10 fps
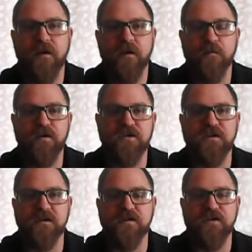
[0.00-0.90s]
once
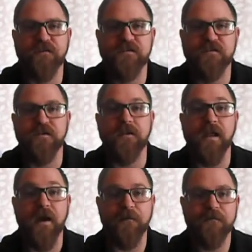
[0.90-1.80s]
she shifts to the
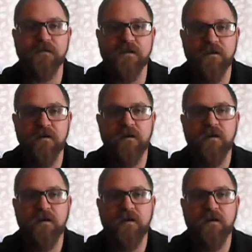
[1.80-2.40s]
left.